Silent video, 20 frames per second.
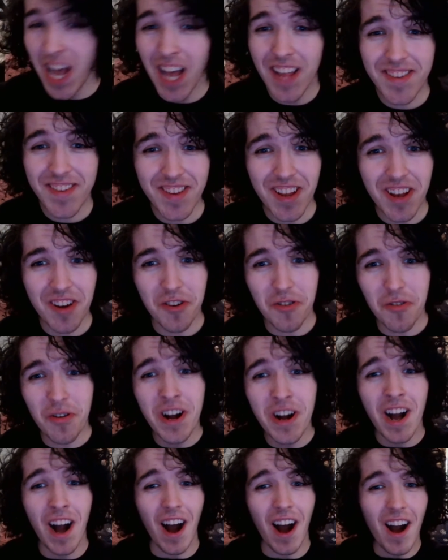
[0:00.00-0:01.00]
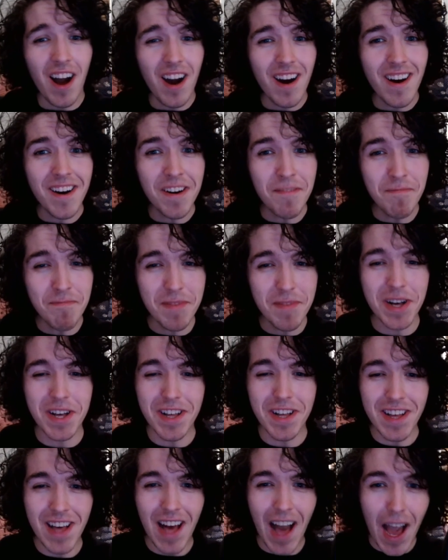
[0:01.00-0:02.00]
So,
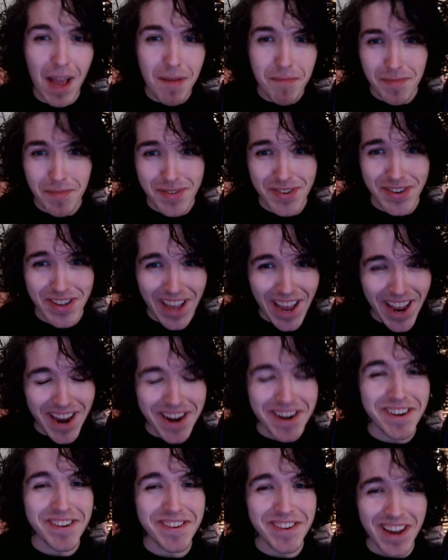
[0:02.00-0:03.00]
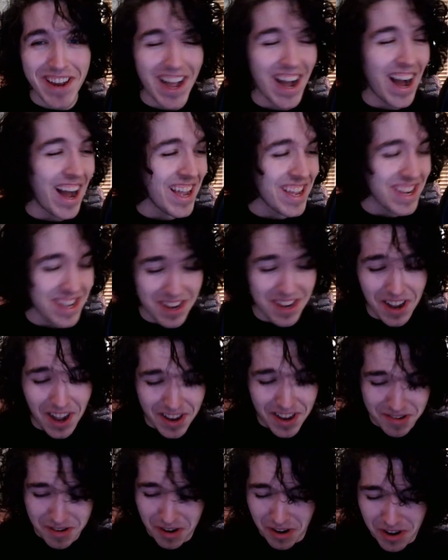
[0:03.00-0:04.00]
I'm scared.
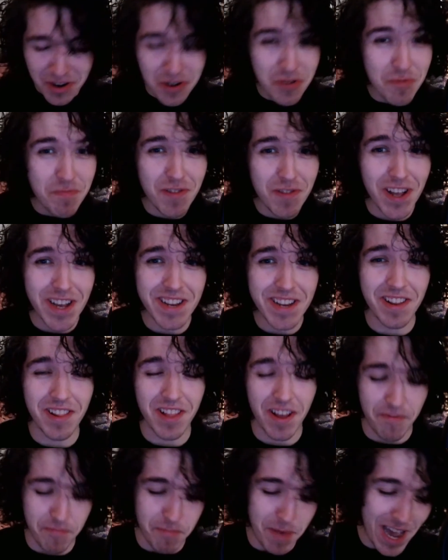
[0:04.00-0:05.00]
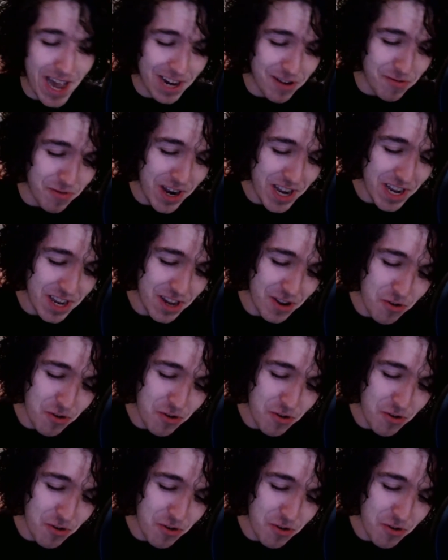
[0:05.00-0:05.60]
Who plays left back, right?